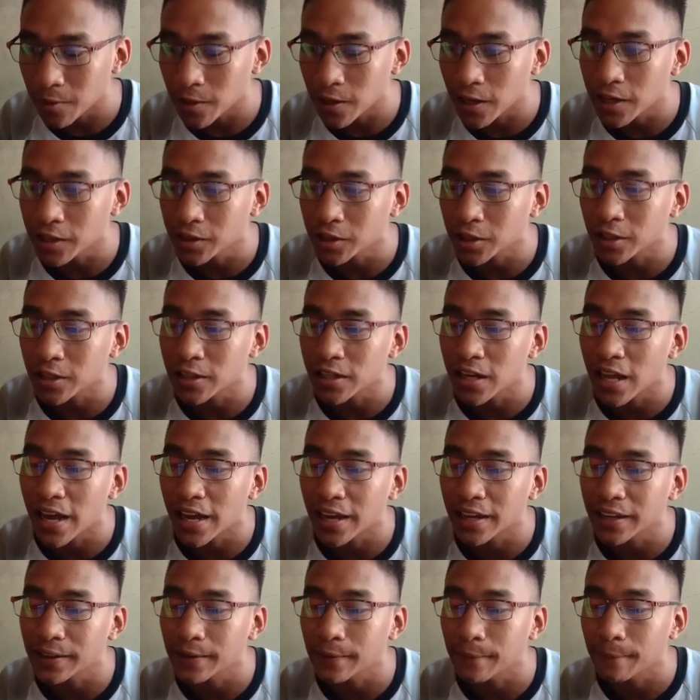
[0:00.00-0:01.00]

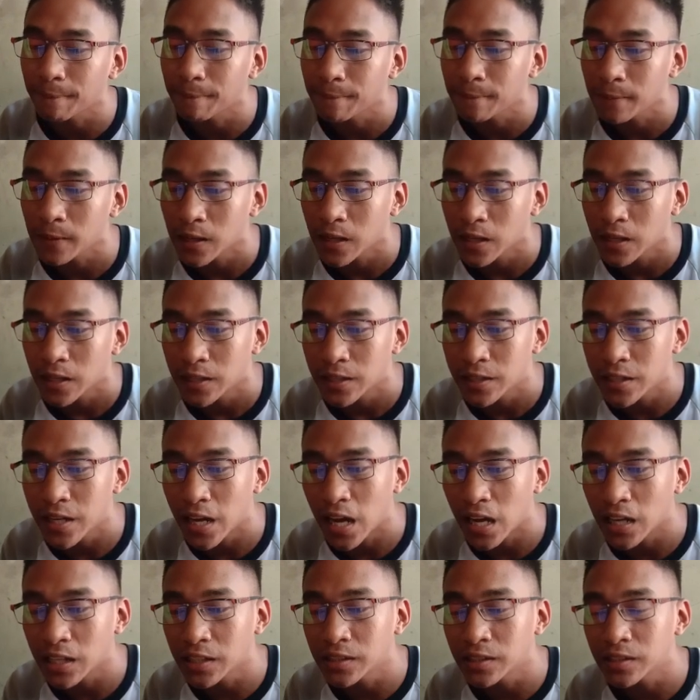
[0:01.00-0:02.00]
simulator, like
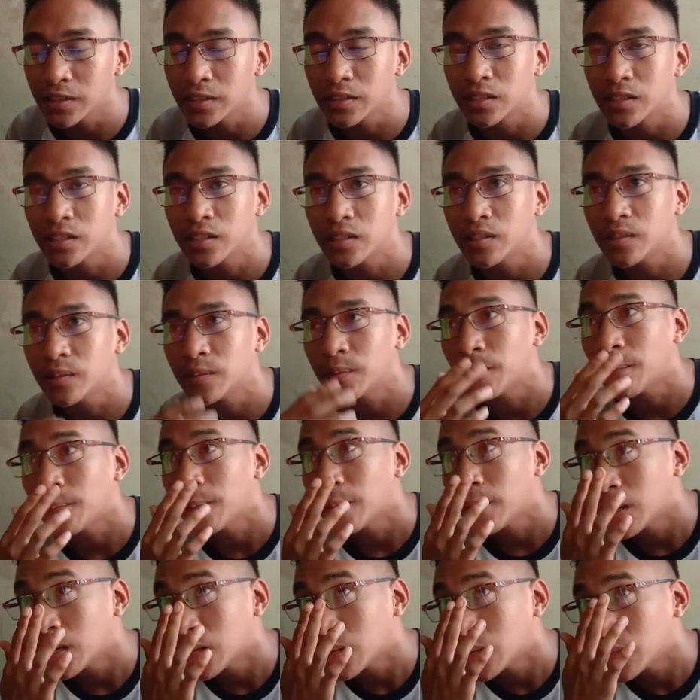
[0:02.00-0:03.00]

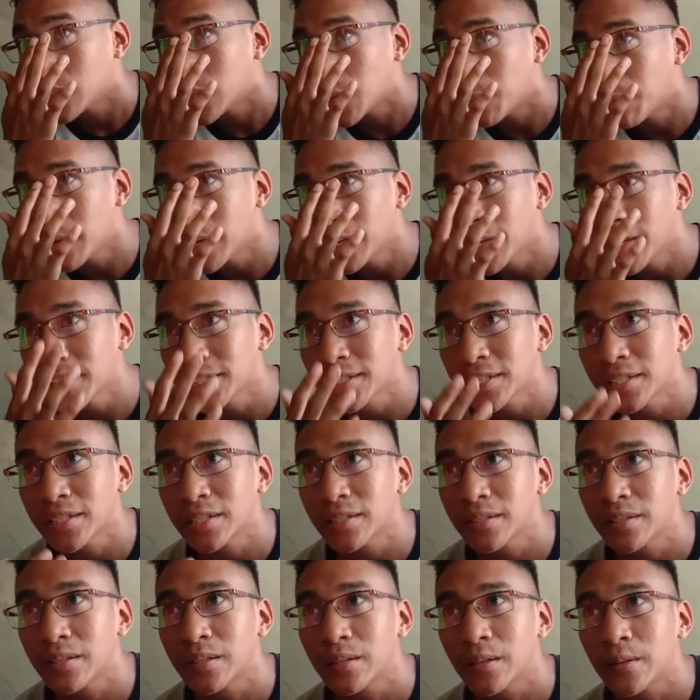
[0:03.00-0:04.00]
the
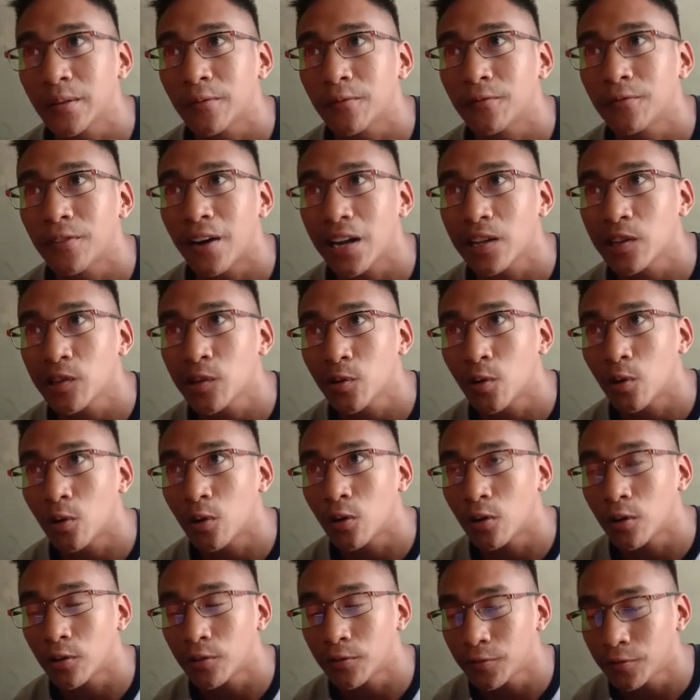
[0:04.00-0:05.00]
biggest
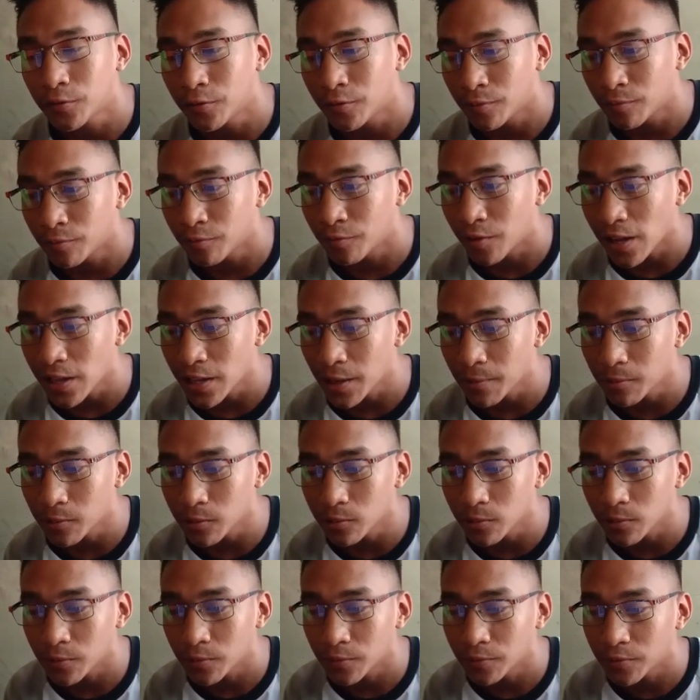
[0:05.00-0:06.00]
value of
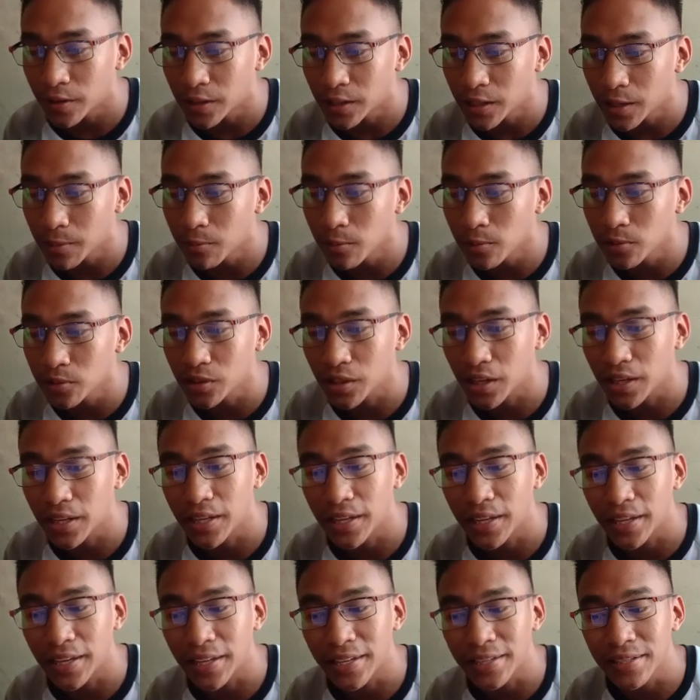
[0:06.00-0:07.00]
variable
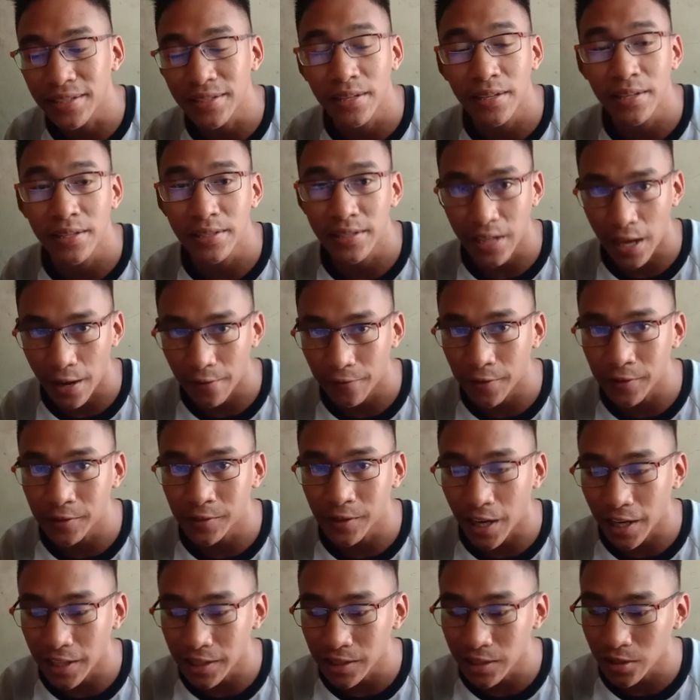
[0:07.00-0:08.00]
3 is
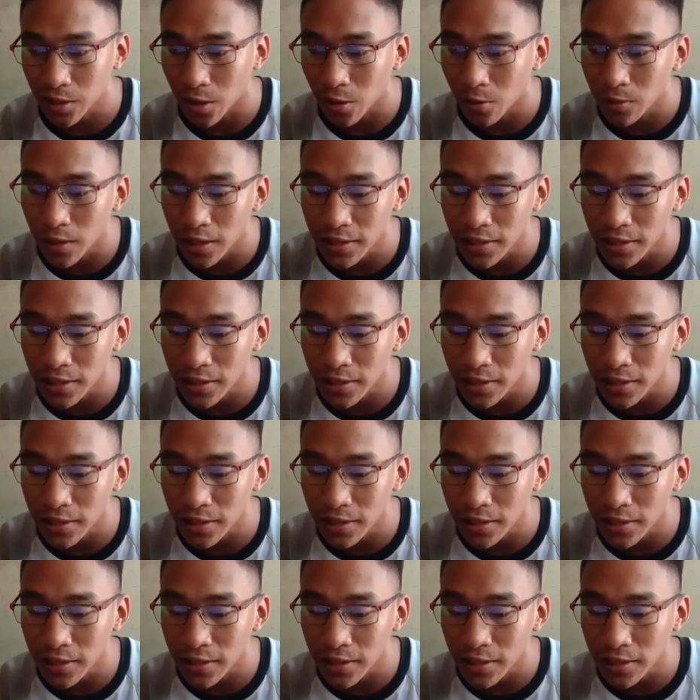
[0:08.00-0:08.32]
7, right?